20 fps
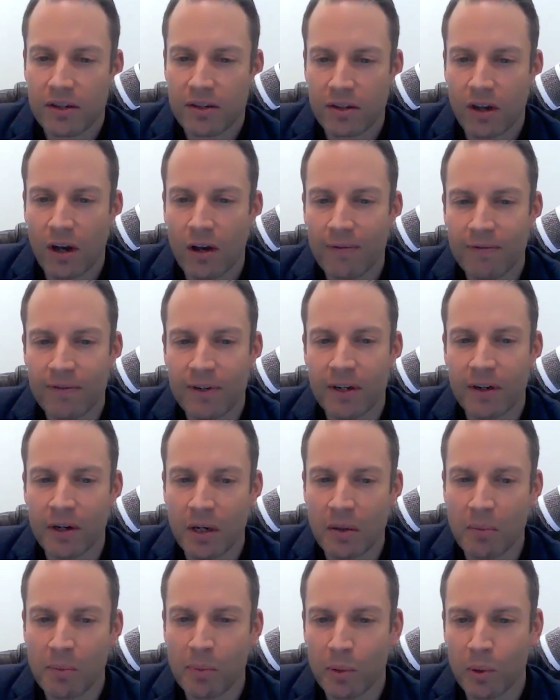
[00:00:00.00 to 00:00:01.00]
So
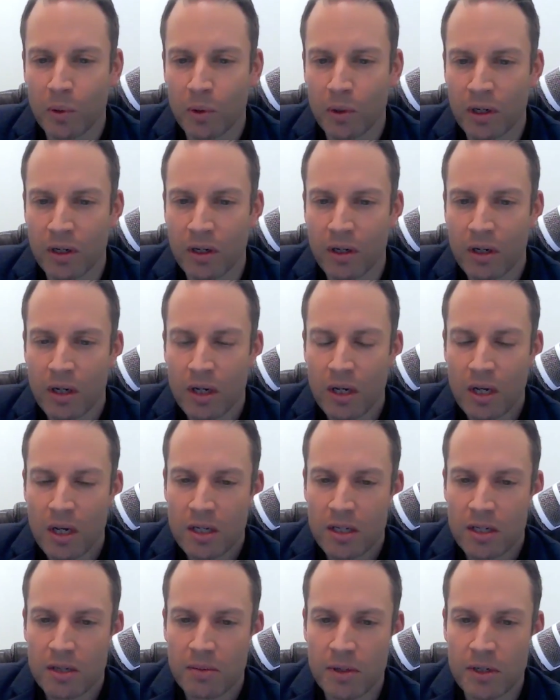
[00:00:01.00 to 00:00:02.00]
very important
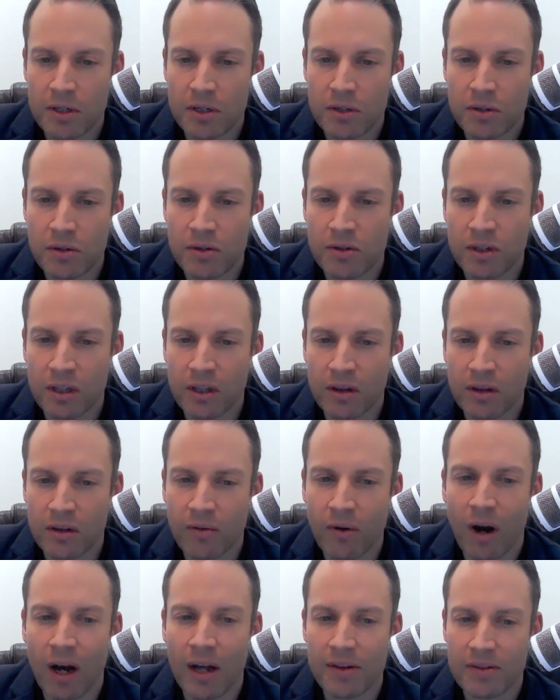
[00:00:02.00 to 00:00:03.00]
to be choosing
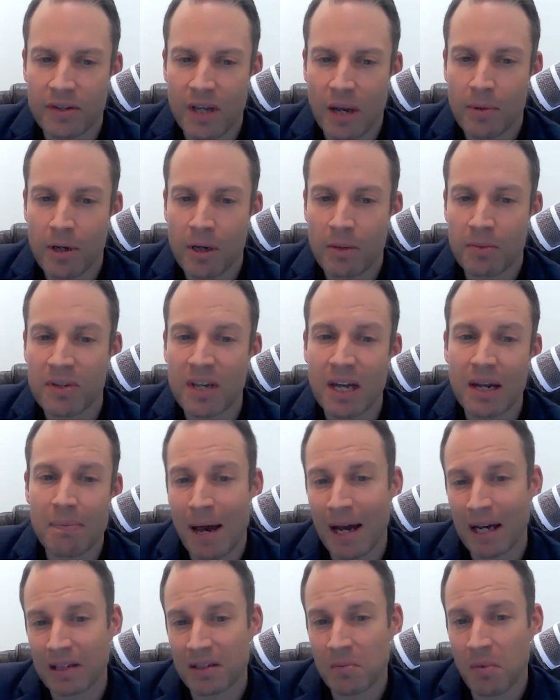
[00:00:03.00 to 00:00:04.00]
the right suburbs
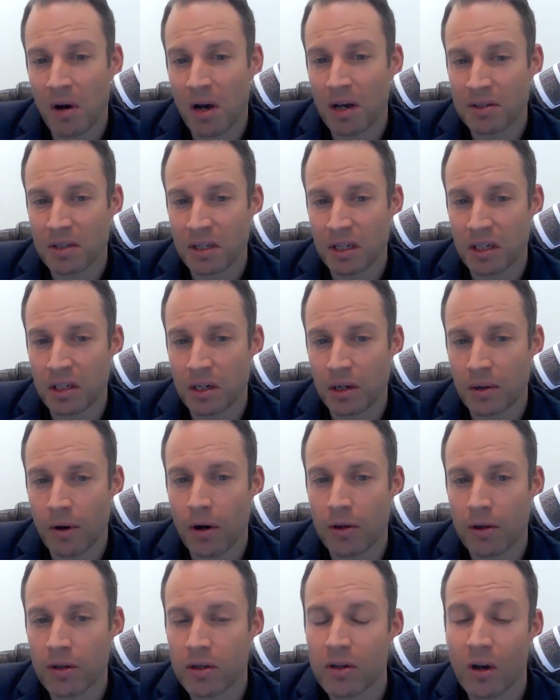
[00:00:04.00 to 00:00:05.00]
and maximizing your
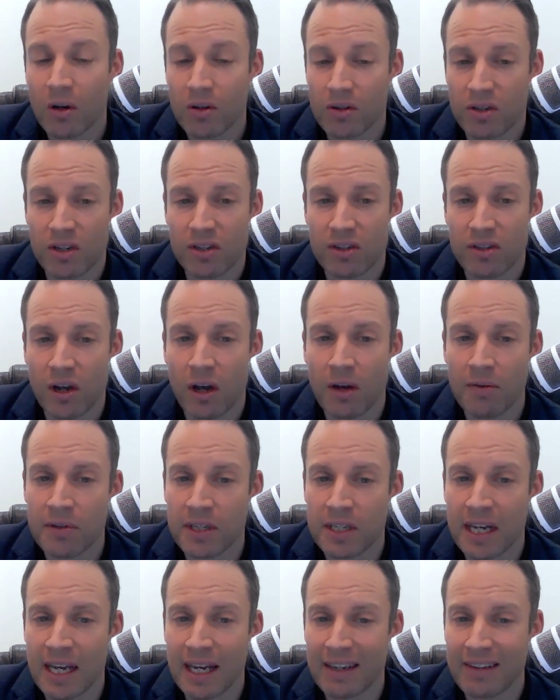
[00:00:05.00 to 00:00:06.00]
growth, not just over
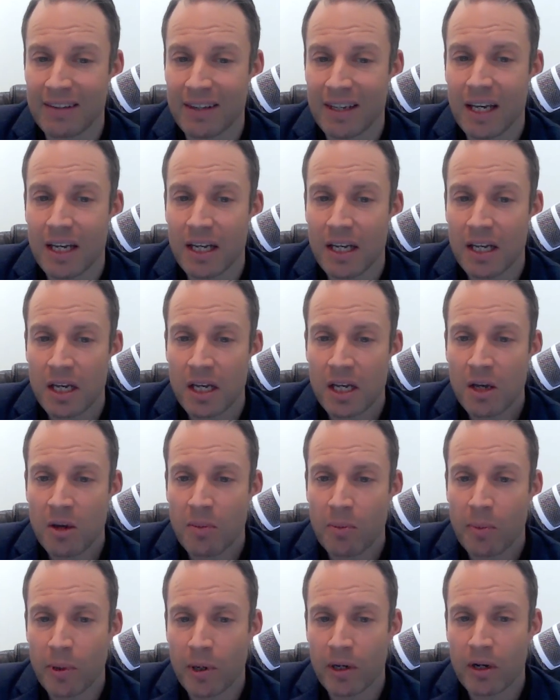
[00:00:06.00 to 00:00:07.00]
the next year,
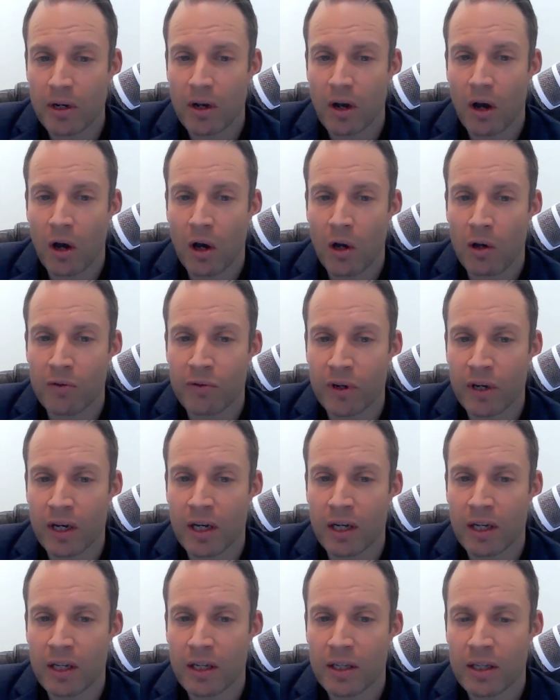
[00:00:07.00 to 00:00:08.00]
but
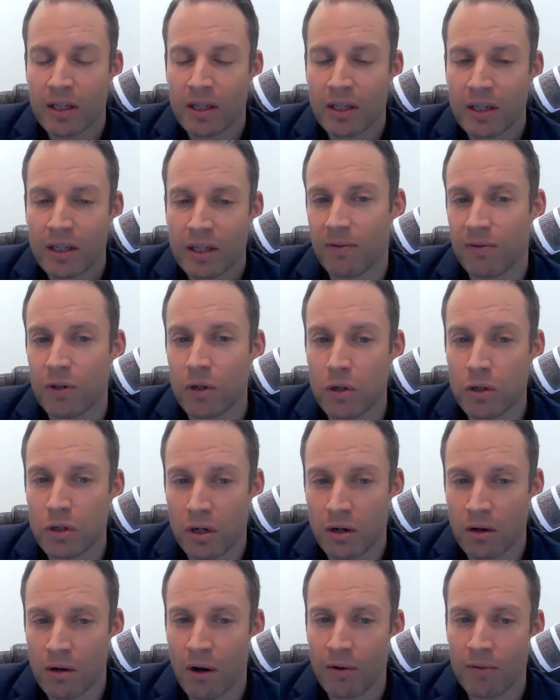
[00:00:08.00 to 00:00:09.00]
over the
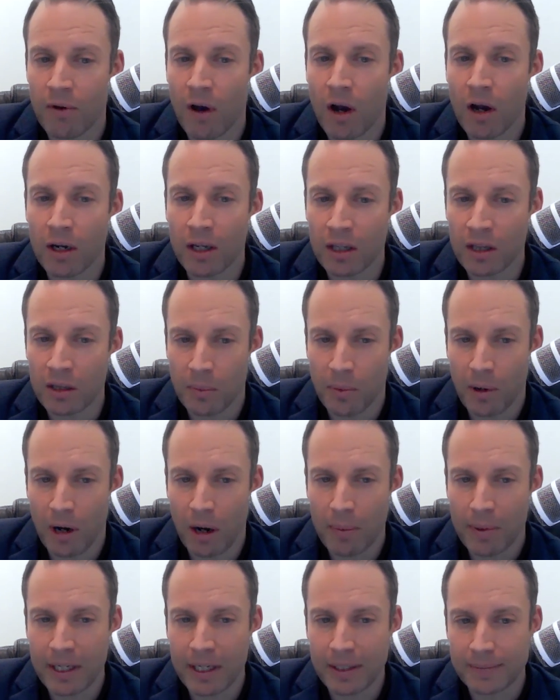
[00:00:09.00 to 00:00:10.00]
future of owning the
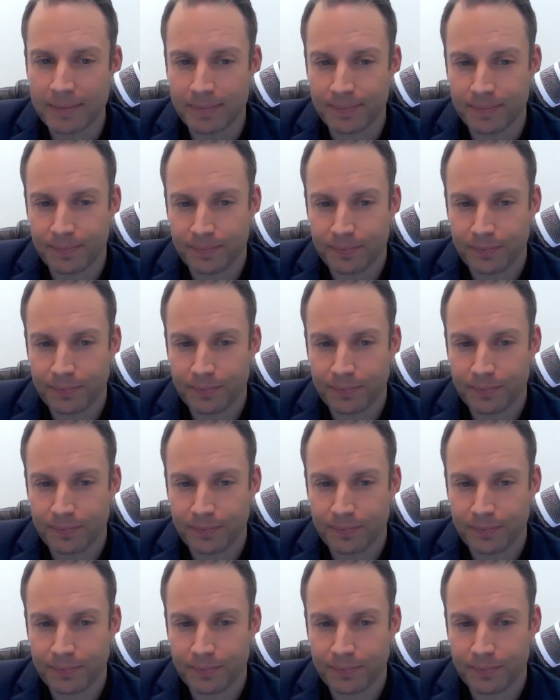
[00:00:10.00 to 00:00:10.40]
property.